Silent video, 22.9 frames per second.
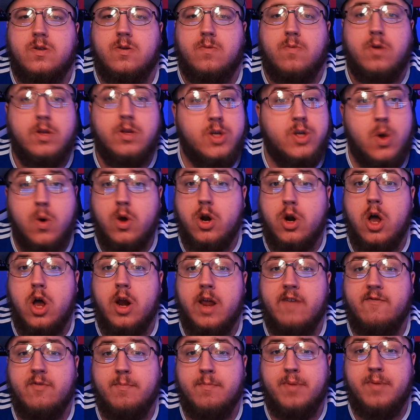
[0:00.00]
What's going on,
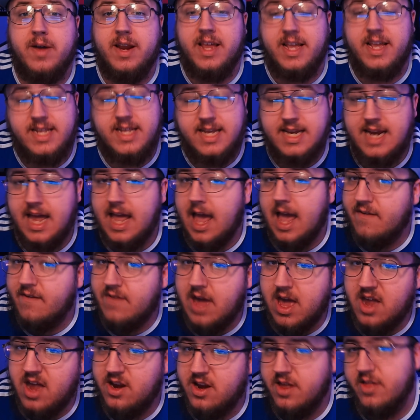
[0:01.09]
everybody? Today I've
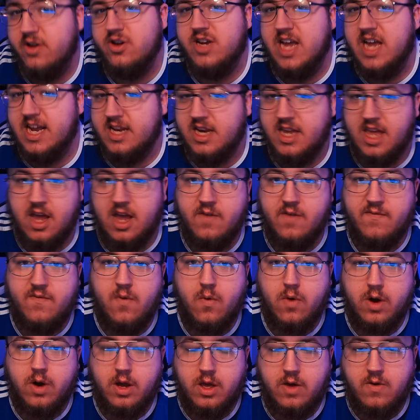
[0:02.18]
got another tactic here
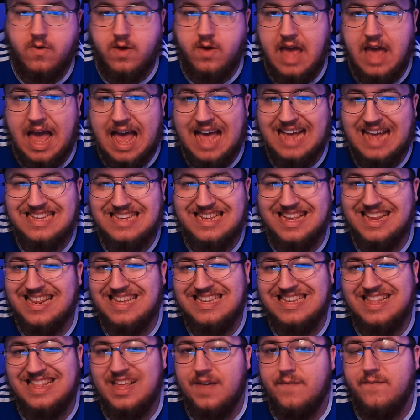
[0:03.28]
for you guys. It
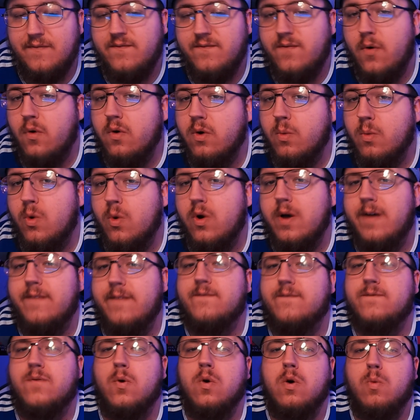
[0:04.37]
is the
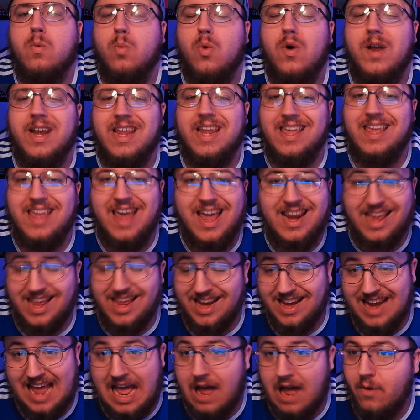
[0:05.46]
4-1-4-1 Yeti.
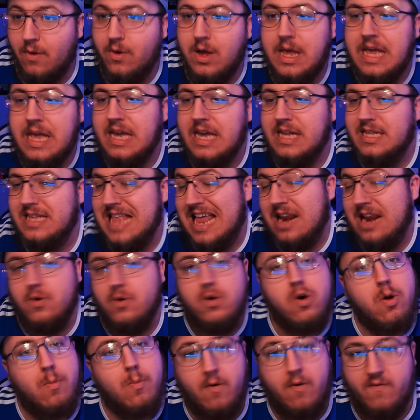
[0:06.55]
Now, it's not a
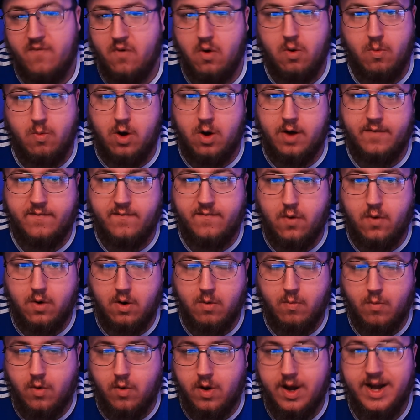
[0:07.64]
normal
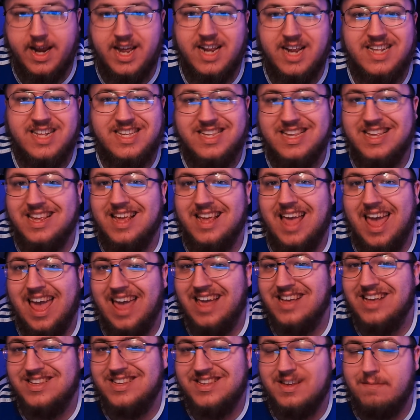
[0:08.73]
4-1-4-1. It is an
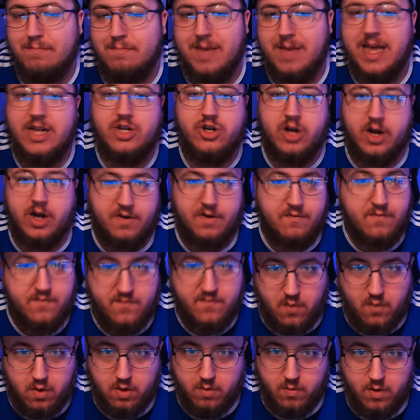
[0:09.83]
asymmetric
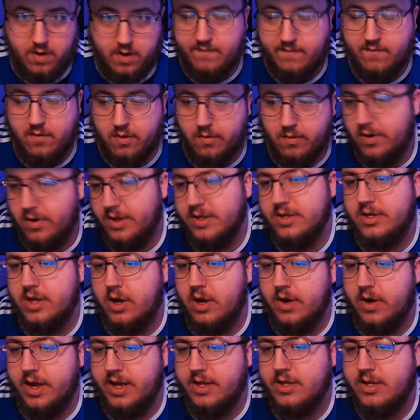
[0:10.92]
4-1-4-1.
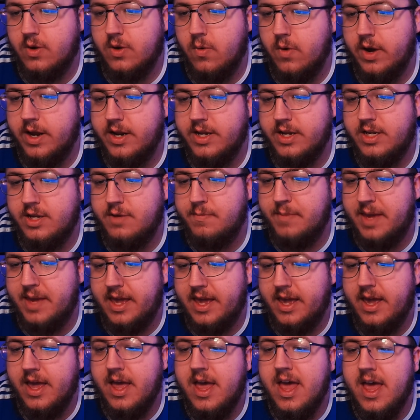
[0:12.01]
So it's going to
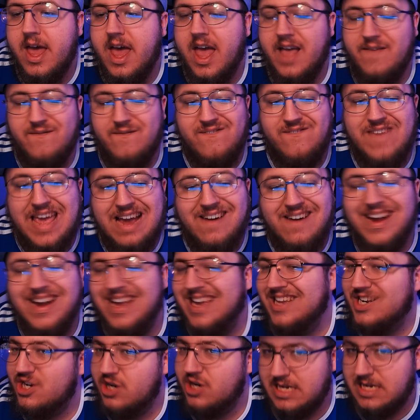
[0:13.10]
be a very
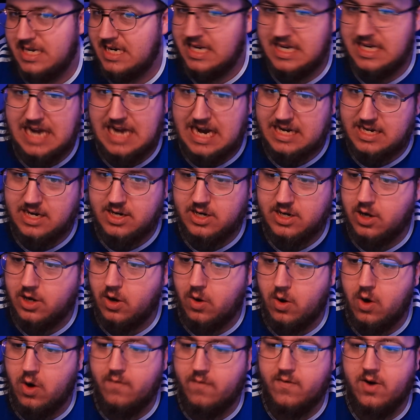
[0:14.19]
interesting tactic to
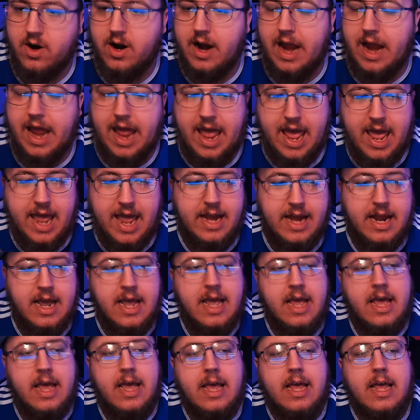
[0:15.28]
go over. And
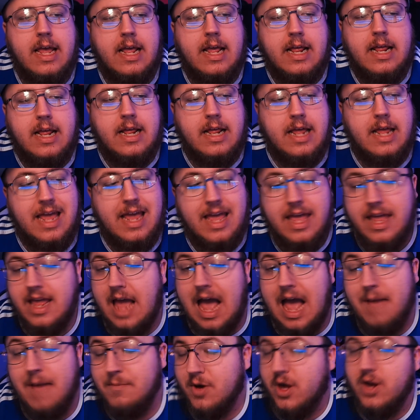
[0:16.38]

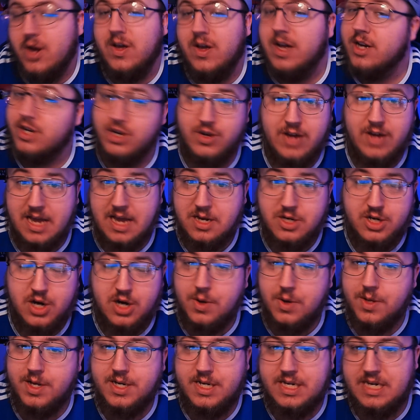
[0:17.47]
I'm going to let you guys
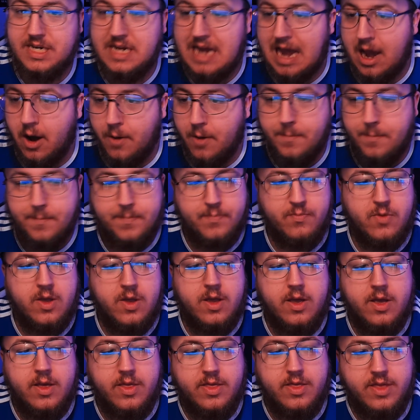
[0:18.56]
know this now.
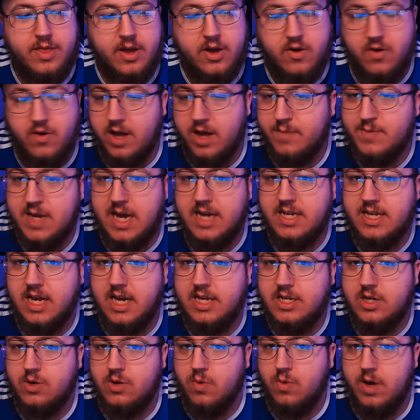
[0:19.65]
The clubs I
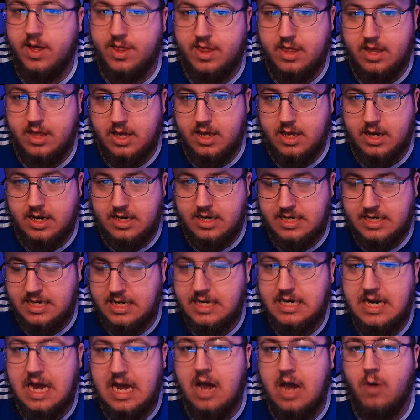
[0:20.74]
tested with did
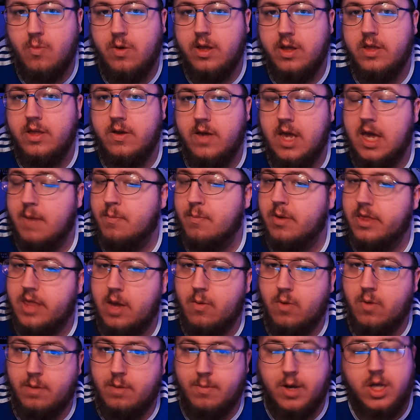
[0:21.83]
not win the league, but they
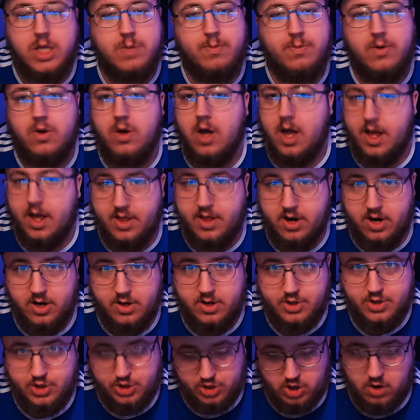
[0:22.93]
won multiple other
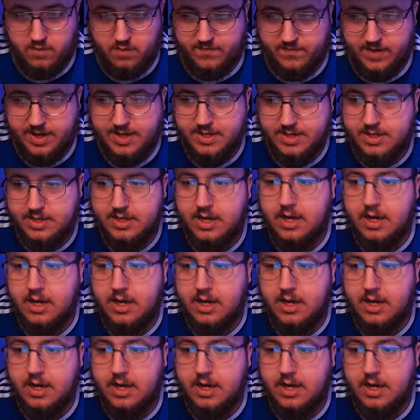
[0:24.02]
trophies.